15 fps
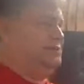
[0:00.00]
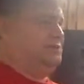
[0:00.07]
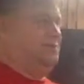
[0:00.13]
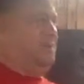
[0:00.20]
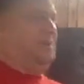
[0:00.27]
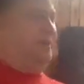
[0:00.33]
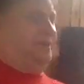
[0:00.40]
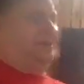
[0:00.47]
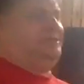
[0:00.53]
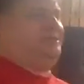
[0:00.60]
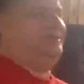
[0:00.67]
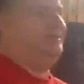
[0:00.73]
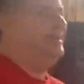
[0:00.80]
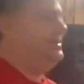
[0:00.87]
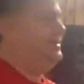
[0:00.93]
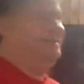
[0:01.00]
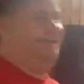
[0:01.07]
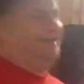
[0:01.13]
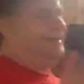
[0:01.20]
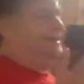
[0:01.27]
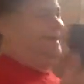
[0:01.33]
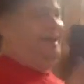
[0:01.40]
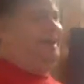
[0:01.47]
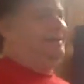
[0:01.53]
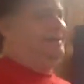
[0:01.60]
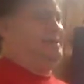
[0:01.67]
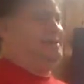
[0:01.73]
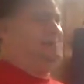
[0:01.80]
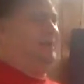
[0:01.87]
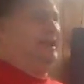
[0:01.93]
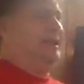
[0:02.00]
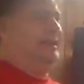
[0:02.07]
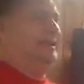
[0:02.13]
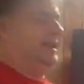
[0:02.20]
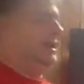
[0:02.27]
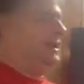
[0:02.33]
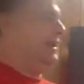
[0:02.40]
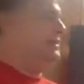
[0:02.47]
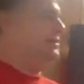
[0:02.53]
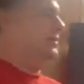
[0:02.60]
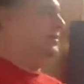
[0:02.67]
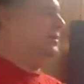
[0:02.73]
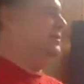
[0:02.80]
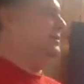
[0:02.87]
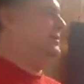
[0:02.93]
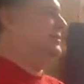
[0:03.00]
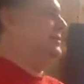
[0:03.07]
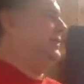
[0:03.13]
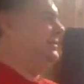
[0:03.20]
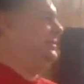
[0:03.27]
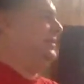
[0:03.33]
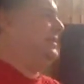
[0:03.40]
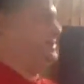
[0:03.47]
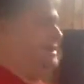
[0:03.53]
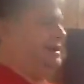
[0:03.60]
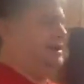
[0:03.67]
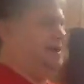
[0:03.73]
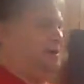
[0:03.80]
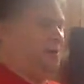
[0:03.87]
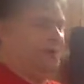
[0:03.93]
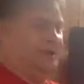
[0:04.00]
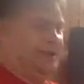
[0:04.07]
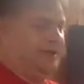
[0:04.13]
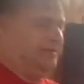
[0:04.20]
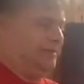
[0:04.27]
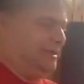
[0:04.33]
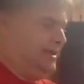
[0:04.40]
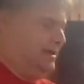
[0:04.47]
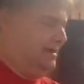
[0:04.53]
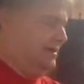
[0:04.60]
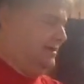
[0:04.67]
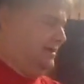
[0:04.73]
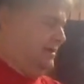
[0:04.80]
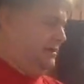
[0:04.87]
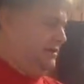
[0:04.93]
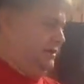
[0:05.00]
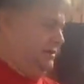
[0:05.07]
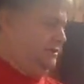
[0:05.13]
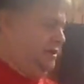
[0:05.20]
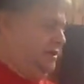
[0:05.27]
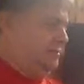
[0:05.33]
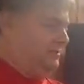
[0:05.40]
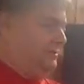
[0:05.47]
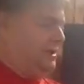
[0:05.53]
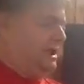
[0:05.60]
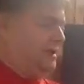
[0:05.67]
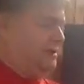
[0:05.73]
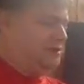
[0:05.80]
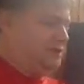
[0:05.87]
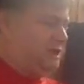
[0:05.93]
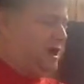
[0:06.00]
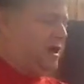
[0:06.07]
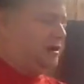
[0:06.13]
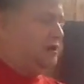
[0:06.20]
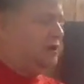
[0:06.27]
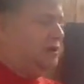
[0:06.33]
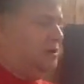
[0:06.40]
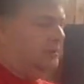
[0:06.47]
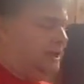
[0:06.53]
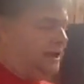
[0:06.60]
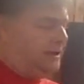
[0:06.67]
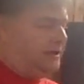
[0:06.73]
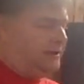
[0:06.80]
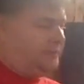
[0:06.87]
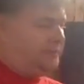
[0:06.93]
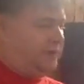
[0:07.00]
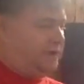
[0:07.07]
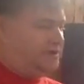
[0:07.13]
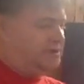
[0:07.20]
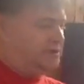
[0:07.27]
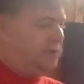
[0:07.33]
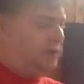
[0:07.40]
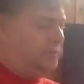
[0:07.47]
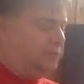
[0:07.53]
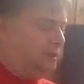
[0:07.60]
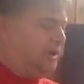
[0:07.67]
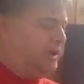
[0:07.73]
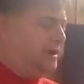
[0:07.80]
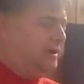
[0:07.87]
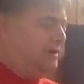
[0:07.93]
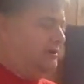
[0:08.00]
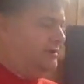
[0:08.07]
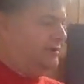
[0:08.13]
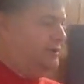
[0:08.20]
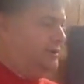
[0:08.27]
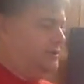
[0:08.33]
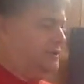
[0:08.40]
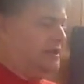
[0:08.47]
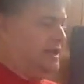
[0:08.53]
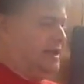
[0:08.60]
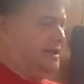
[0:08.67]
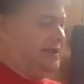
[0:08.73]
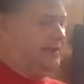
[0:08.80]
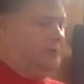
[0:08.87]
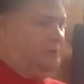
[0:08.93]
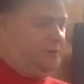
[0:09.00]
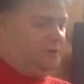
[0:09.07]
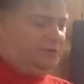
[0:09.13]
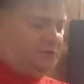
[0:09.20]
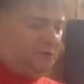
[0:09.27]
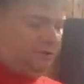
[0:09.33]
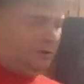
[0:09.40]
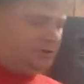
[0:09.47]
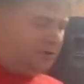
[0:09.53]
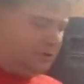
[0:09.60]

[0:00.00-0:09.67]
George. they they had this plan. They had to. Was, you should have seen how it worked out. So I was talking to him and I convinced. So I prayed with Dad, with George.